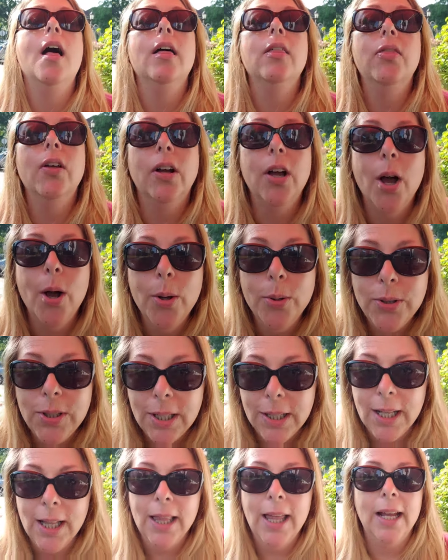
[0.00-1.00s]
the Cozy
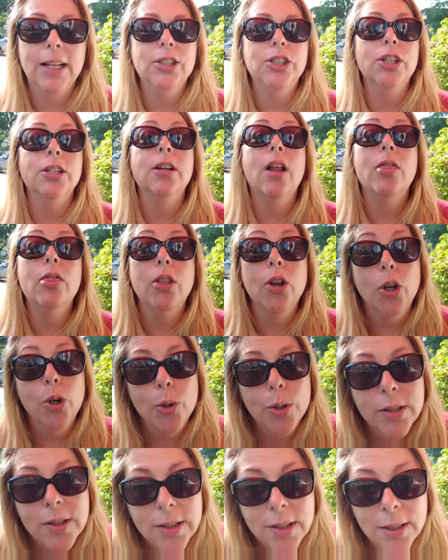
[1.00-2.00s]
collection, the
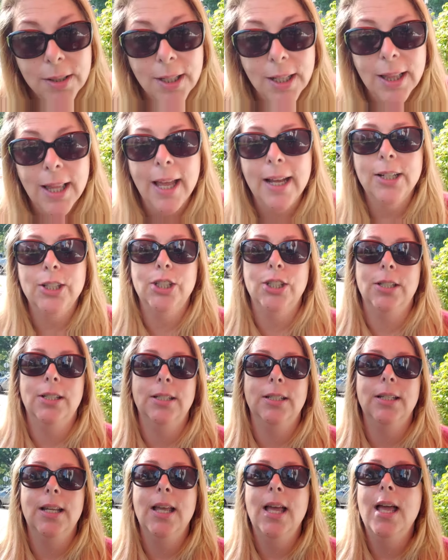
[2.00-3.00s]
Crystal collection,
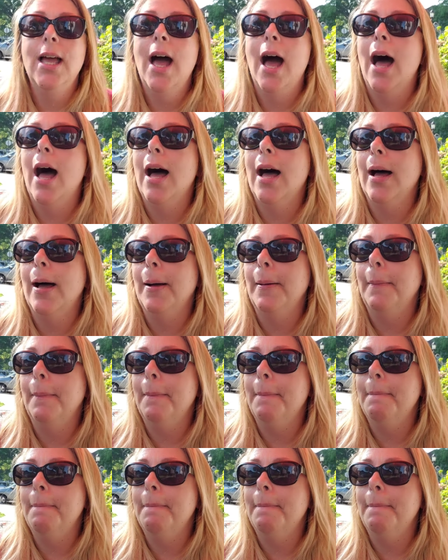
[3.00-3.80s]
the